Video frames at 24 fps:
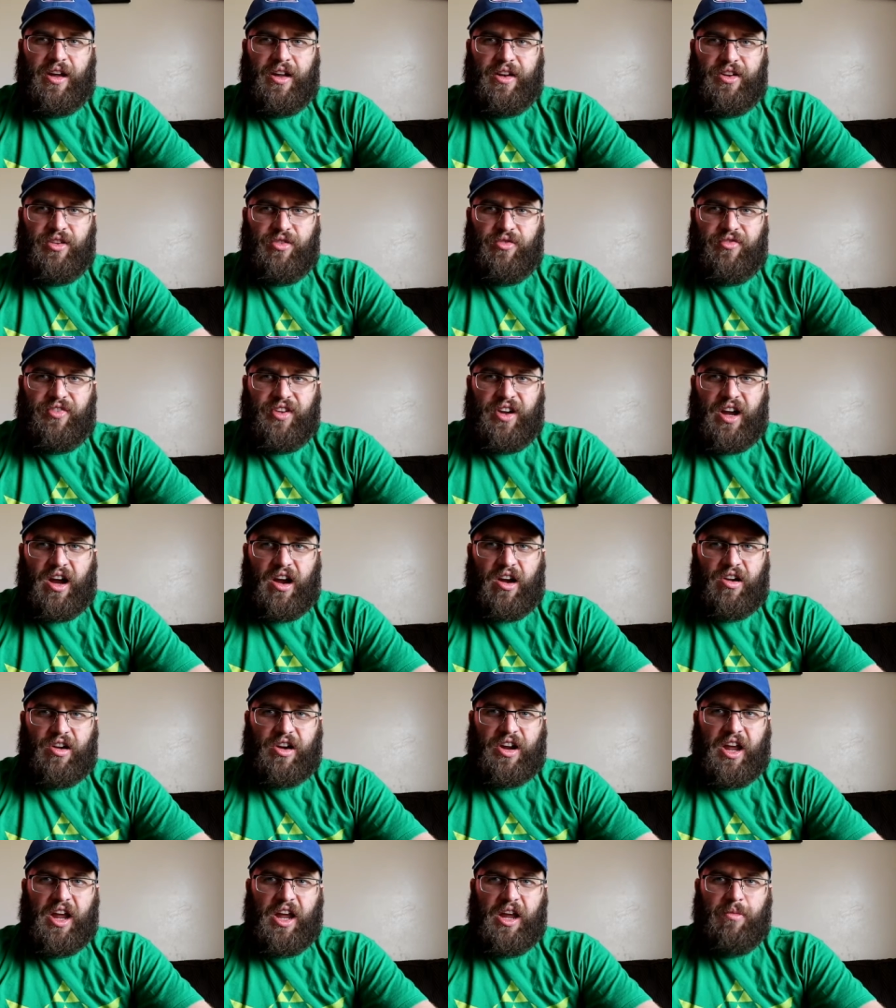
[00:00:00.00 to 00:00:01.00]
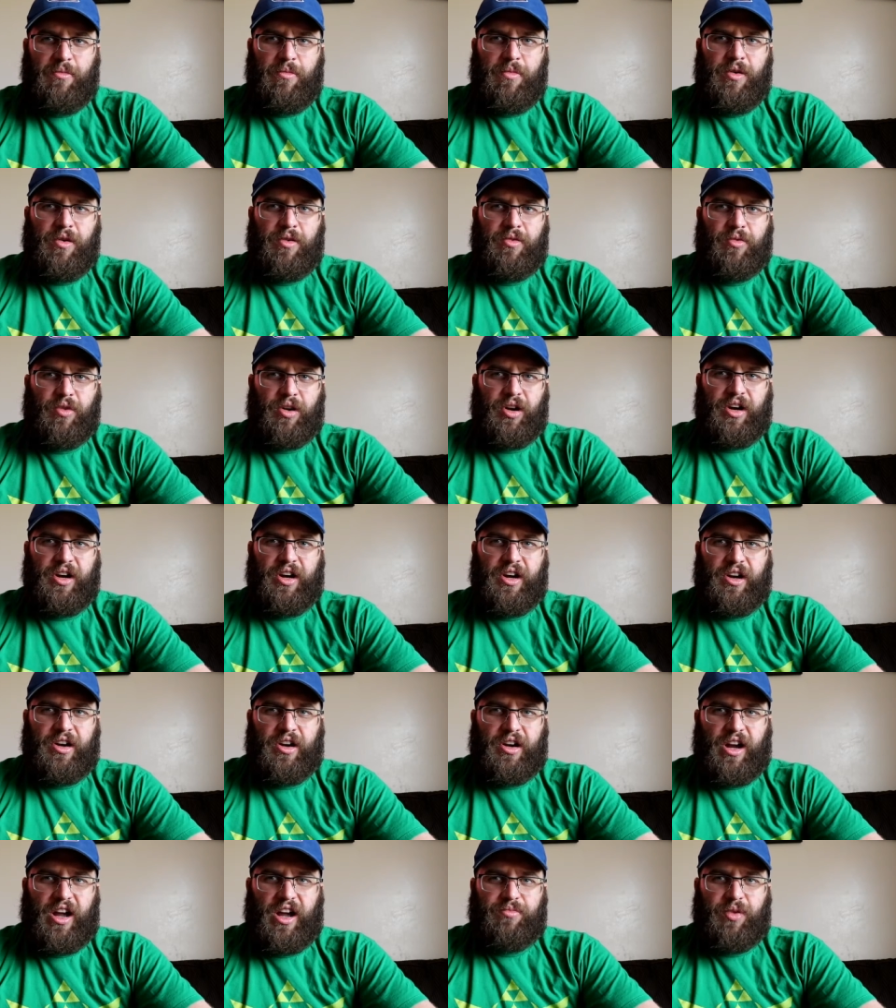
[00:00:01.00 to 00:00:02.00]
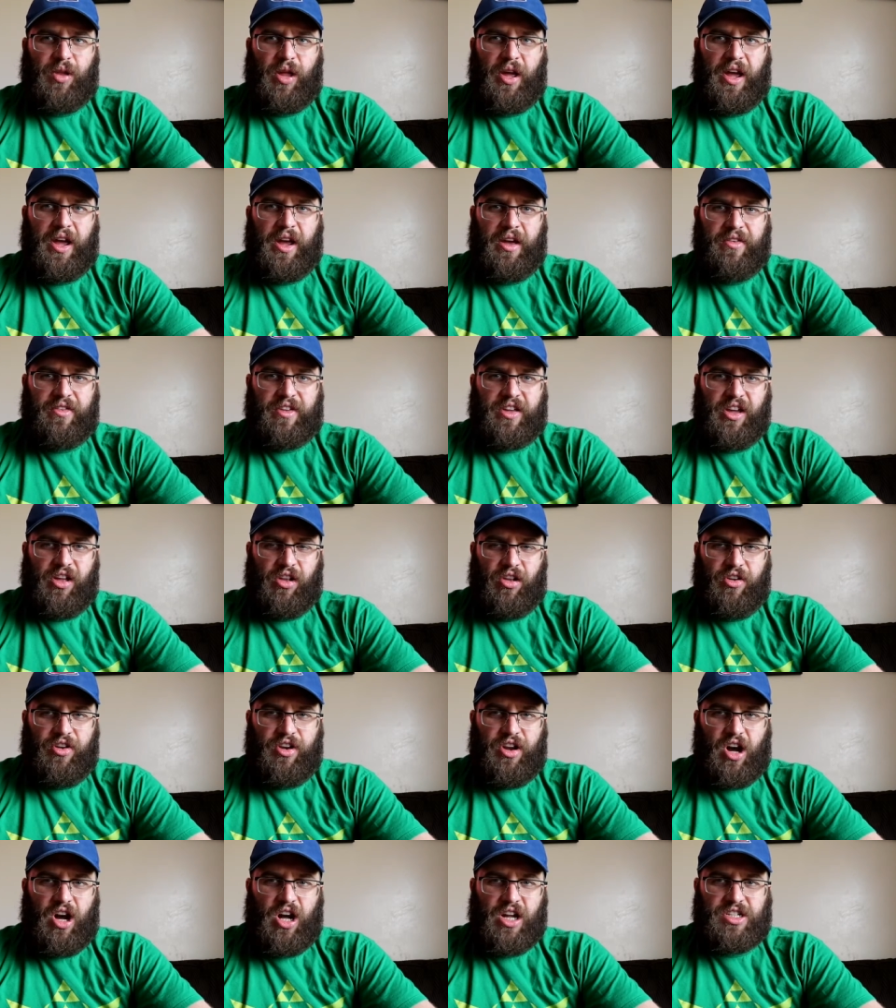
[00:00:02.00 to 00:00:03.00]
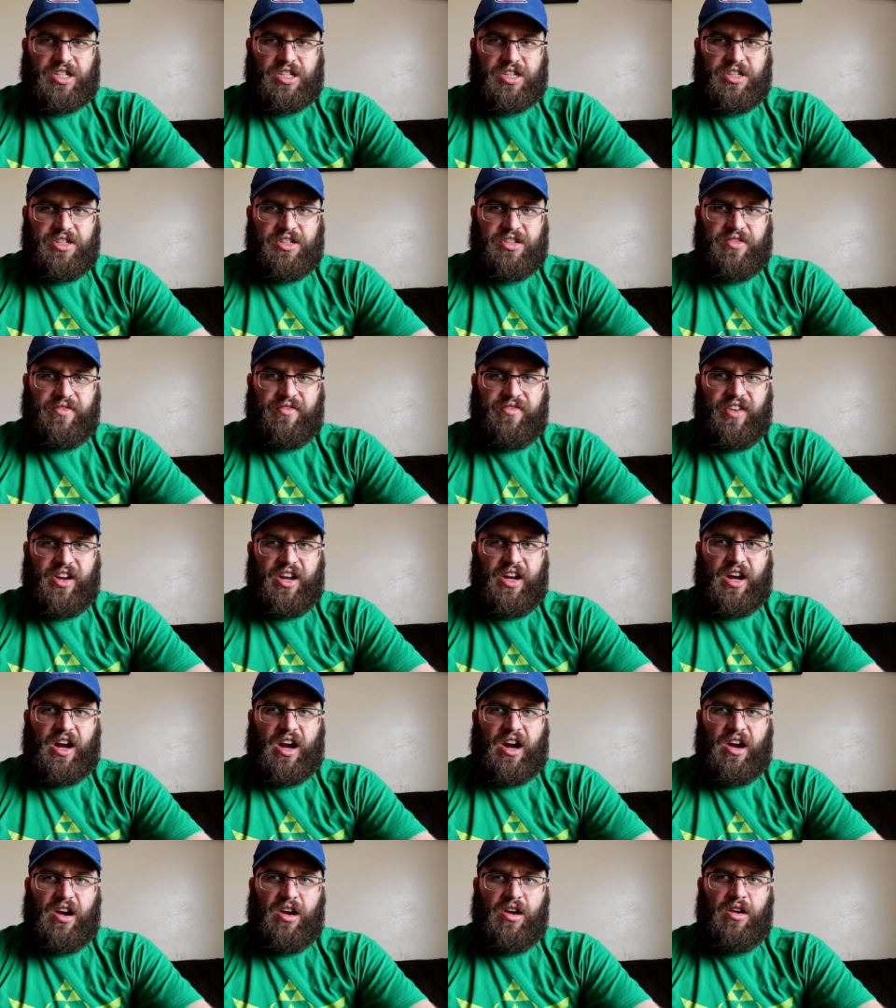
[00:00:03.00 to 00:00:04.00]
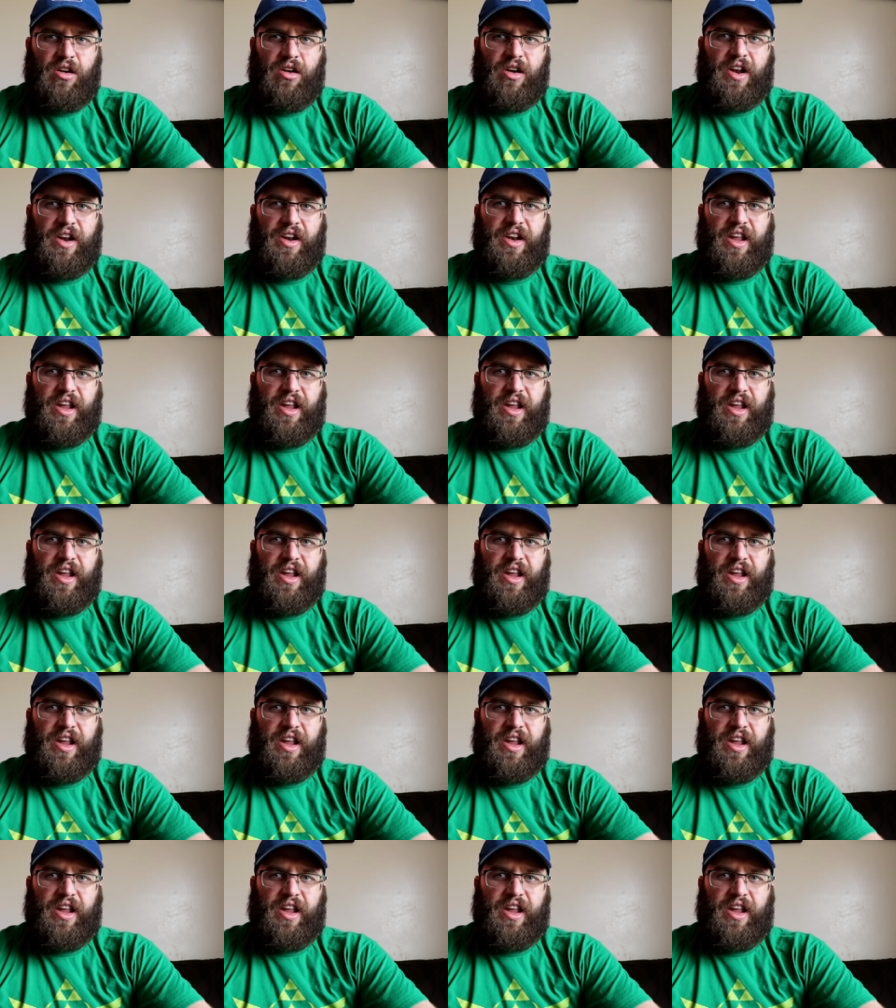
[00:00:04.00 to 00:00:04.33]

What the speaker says: a new VR game where you're killing Nazis in VR,